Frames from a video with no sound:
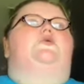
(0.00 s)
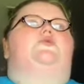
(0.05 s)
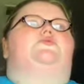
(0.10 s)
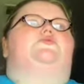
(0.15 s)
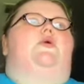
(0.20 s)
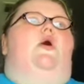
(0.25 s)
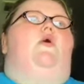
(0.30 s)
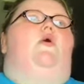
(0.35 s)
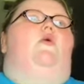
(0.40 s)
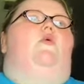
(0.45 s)

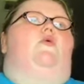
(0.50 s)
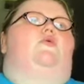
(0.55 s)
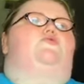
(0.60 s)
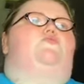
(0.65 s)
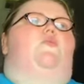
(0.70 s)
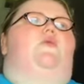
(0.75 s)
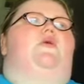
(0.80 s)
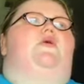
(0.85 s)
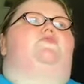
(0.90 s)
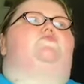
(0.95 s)
So, or
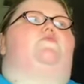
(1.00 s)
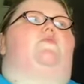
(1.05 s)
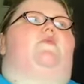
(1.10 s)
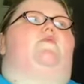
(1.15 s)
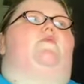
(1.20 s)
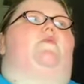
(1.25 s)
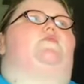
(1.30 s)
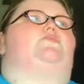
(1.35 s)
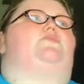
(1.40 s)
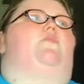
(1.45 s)
20th,
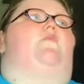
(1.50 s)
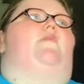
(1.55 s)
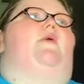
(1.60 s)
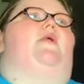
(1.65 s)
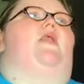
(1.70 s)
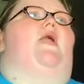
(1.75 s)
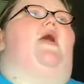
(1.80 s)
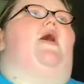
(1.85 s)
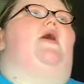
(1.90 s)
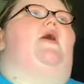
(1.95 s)
21st, something
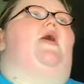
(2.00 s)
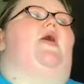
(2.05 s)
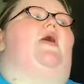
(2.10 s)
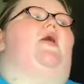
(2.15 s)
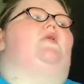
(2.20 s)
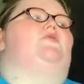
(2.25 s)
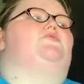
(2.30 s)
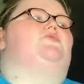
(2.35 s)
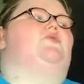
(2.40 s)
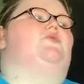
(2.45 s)
like that,
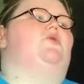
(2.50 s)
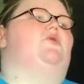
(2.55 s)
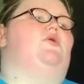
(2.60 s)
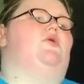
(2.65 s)
and